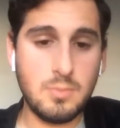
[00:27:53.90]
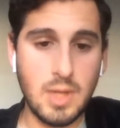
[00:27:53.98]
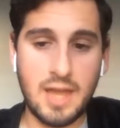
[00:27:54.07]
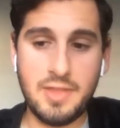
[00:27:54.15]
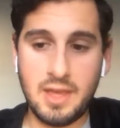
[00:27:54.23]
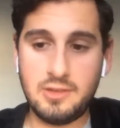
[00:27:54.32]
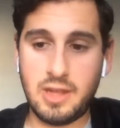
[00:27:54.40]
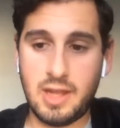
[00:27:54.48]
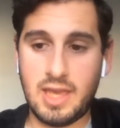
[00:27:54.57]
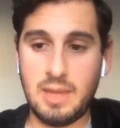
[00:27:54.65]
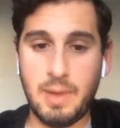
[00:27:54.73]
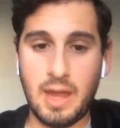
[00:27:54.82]
I think he's going
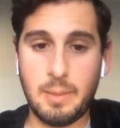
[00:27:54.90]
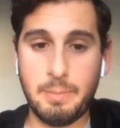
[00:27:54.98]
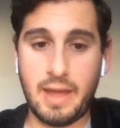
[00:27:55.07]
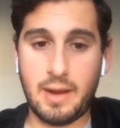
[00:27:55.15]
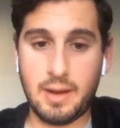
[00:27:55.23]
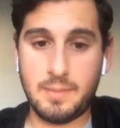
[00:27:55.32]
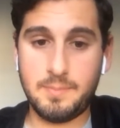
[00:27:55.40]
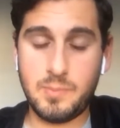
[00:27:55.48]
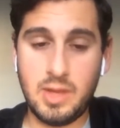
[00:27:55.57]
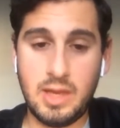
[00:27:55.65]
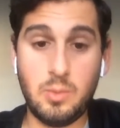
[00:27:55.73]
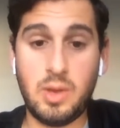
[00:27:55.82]
to keep
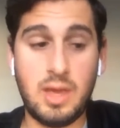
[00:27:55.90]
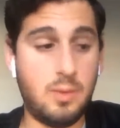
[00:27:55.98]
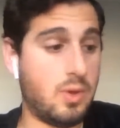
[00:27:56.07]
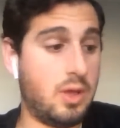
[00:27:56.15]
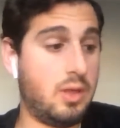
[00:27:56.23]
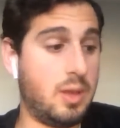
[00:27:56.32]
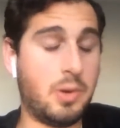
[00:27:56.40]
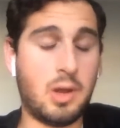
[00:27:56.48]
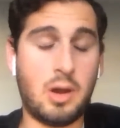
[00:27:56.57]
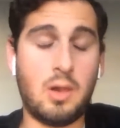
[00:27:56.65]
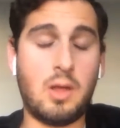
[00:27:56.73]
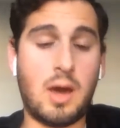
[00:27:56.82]
getting
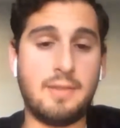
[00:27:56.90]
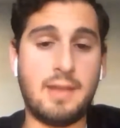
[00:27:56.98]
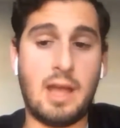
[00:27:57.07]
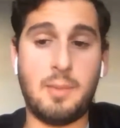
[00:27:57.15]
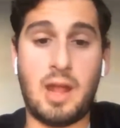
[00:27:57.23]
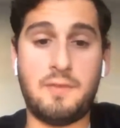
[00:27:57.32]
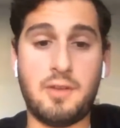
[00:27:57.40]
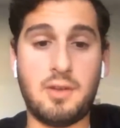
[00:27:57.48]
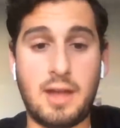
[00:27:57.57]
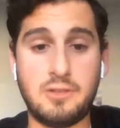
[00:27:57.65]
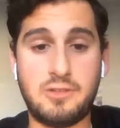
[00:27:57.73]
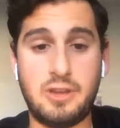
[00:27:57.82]
better.
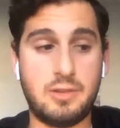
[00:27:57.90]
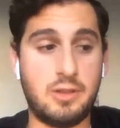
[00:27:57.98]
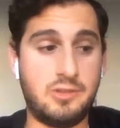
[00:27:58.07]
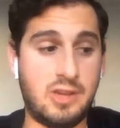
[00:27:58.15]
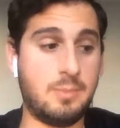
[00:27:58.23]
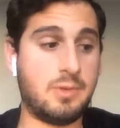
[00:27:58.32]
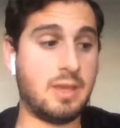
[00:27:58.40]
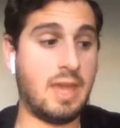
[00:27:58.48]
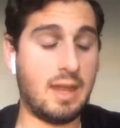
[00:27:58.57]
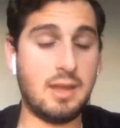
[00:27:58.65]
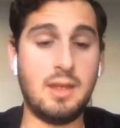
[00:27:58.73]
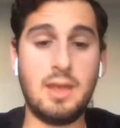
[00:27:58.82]
He
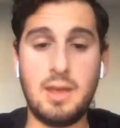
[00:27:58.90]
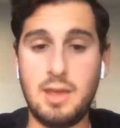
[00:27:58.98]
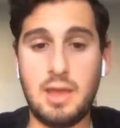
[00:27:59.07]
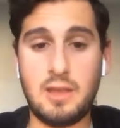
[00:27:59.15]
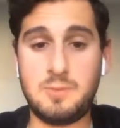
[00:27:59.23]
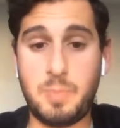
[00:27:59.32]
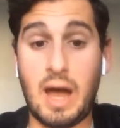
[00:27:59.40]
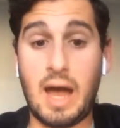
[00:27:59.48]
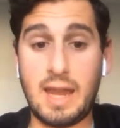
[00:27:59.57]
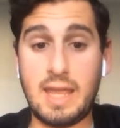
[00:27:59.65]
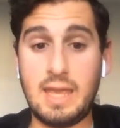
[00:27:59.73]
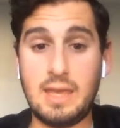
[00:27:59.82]
really put in a lot of time and
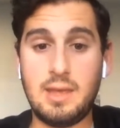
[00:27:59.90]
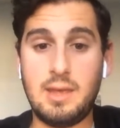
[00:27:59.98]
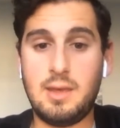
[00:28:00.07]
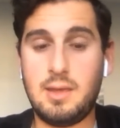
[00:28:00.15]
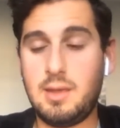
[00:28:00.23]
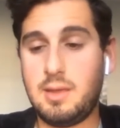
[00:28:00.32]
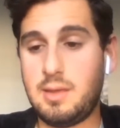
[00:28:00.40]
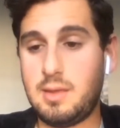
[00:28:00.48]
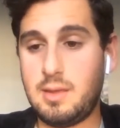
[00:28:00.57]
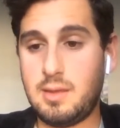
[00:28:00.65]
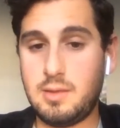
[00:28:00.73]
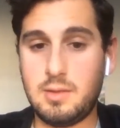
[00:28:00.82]
effort last year in the gym
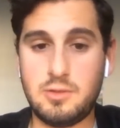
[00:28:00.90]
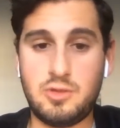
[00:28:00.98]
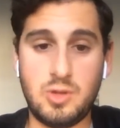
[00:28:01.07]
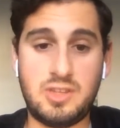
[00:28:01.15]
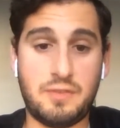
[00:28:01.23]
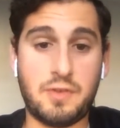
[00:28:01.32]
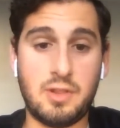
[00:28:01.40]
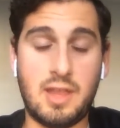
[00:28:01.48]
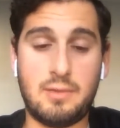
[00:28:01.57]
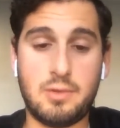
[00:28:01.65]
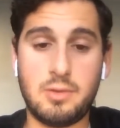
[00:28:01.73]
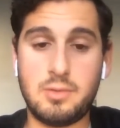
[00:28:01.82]
to get his
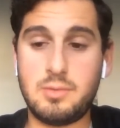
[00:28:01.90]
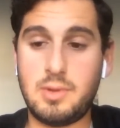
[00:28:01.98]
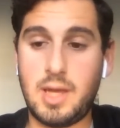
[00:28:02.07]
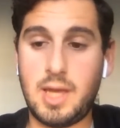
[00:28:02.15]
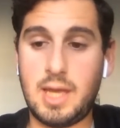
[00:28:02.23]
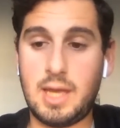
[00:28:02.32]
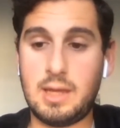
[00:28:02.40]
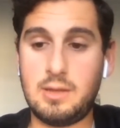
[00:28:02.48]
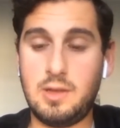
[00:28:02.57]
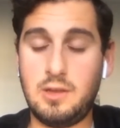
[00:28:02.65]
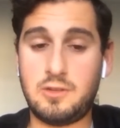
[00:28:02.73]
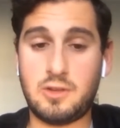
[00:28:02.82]
body
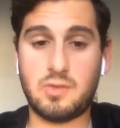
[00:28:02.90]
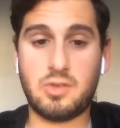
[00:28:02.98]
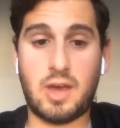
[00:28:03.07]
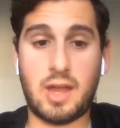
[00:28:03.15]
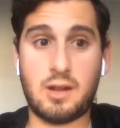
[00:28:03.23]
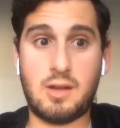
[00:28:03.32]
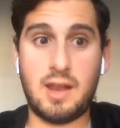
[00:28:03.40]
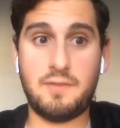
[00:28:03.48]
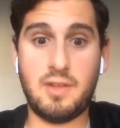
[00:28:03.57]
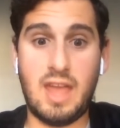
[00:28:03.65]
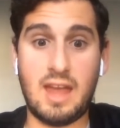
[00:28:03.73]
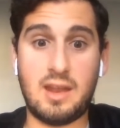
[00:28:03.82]
to a different level,